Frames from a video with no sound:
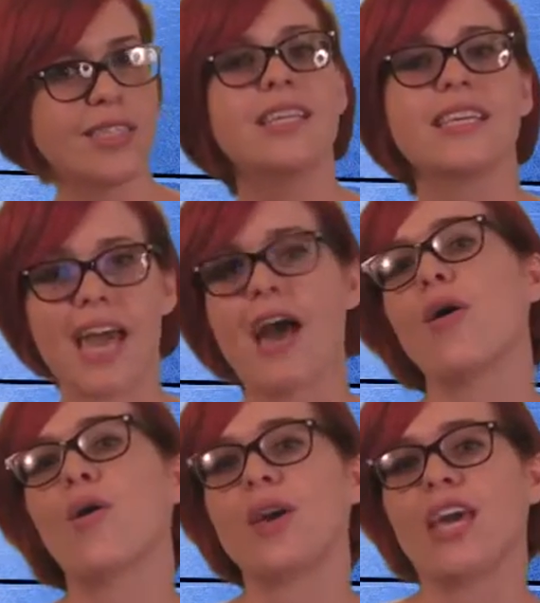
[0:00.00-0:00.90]
Yeah,
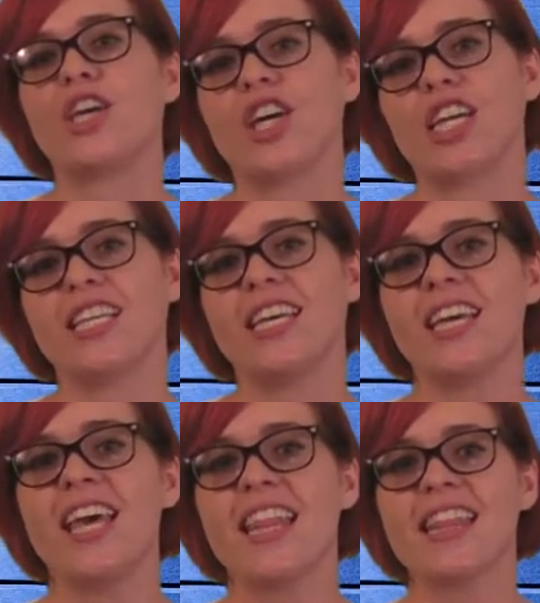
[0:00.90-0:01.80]
okay, good.
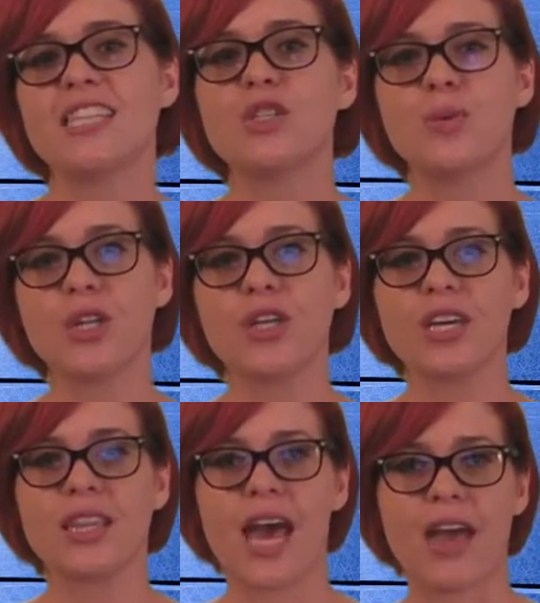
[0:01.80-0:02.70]
That's a quick look
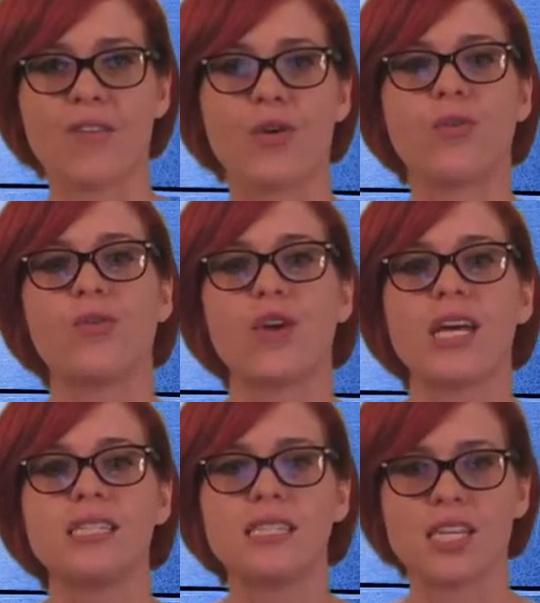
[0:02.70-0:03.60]
at the iPhone four
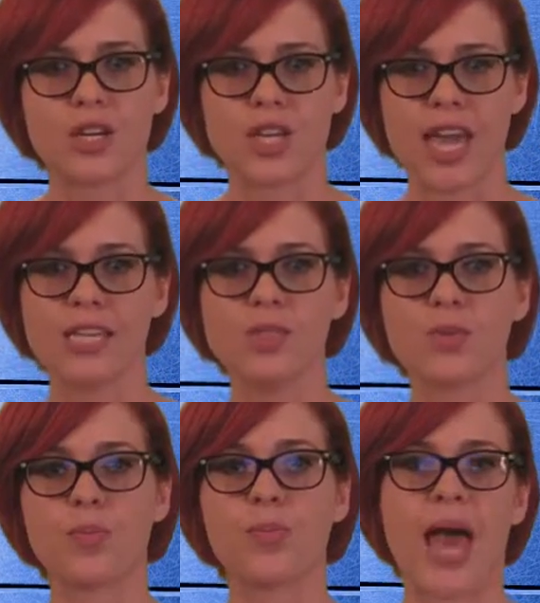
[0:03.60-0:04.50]
S sneaker case
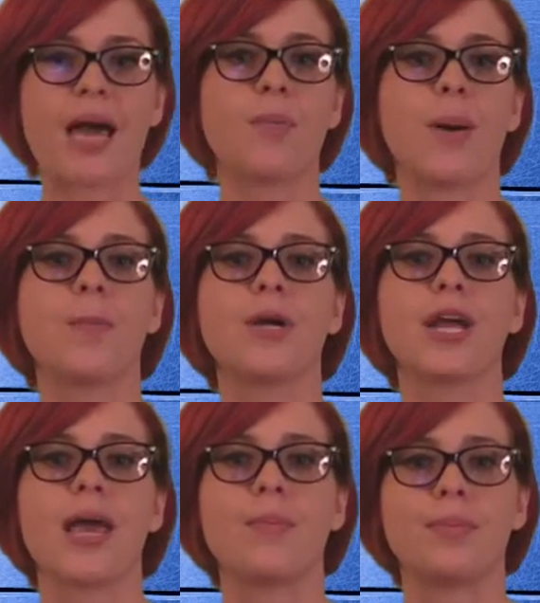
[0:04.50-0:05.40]
with black bumper
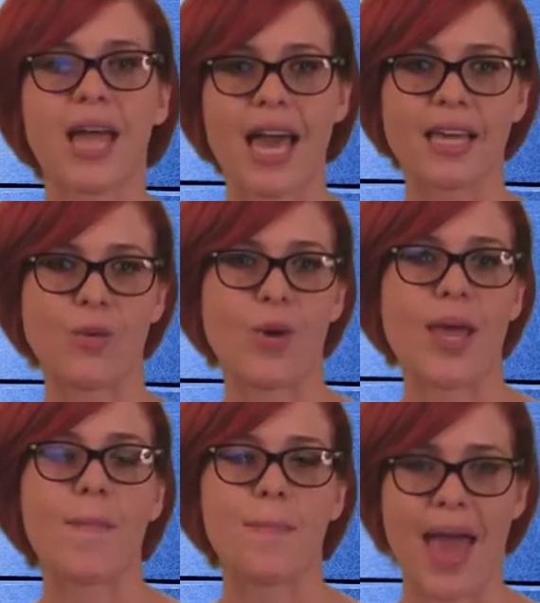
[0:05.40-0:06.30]
and black and
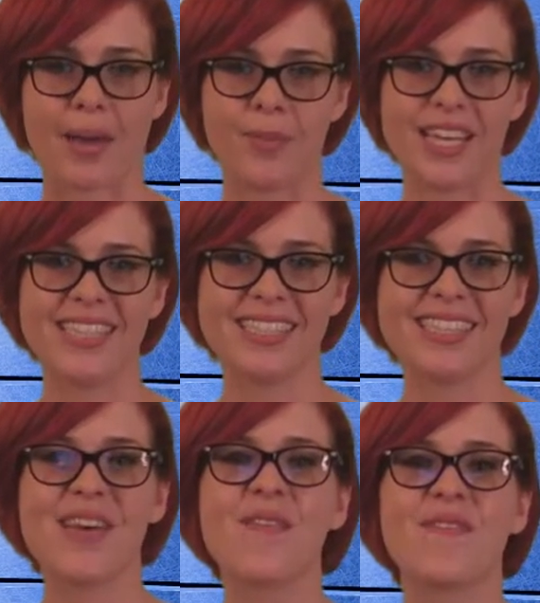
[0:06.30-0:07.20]
white back plates.
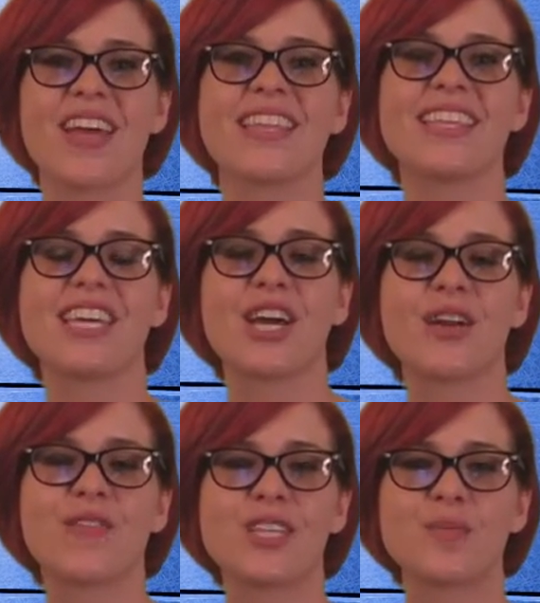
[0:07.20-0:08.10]
Find the link on
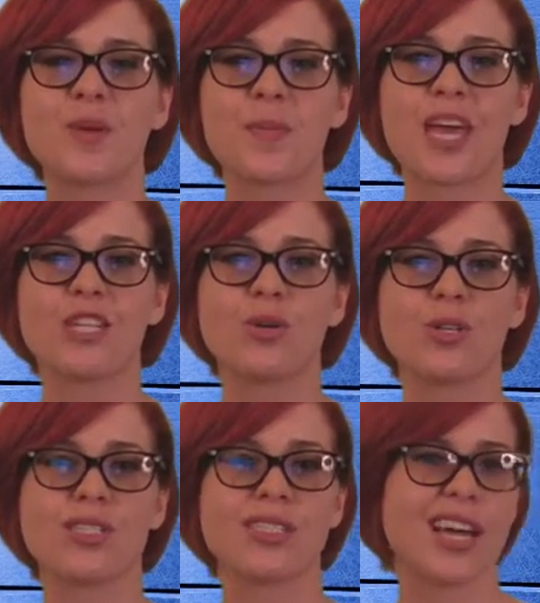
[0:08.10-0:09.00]
our Facebook page
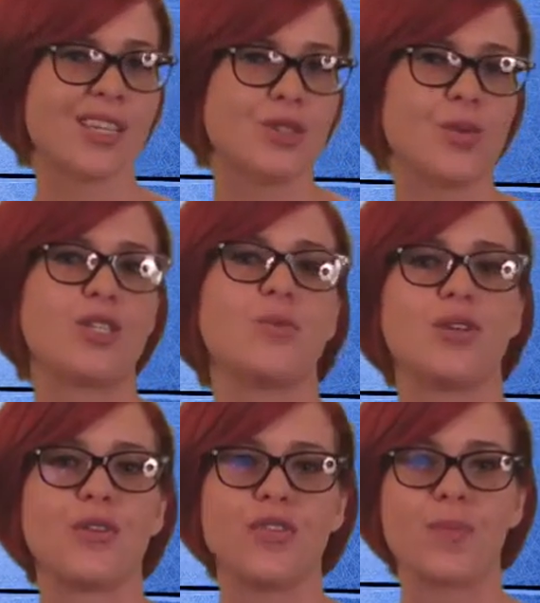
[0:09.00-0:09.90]
or sock it to us
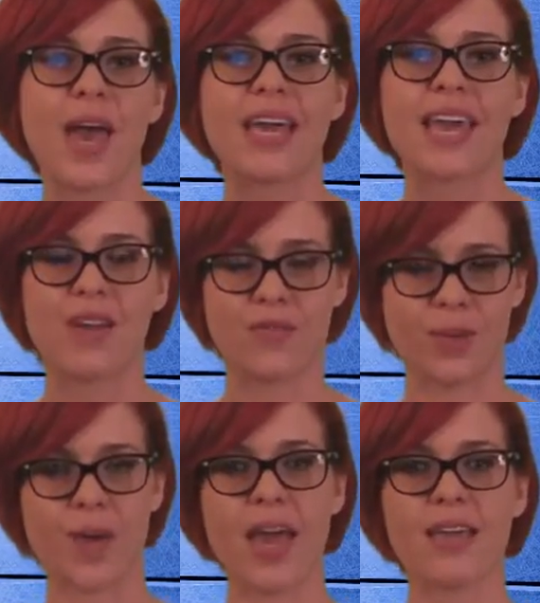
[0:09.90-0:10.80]
with your feedback at
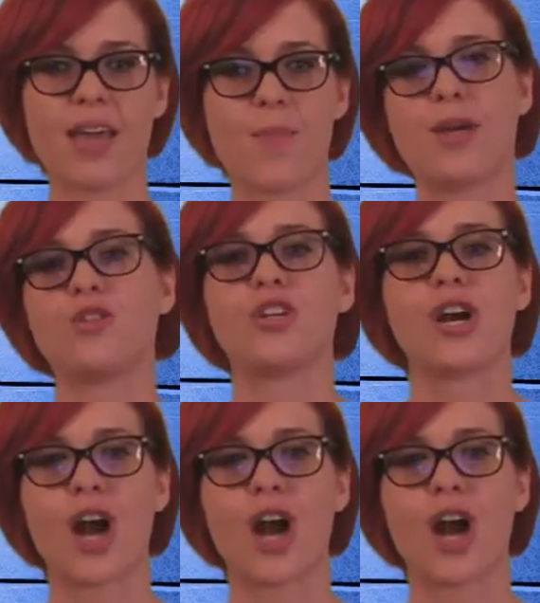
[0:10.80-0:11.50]
feedback at petra dot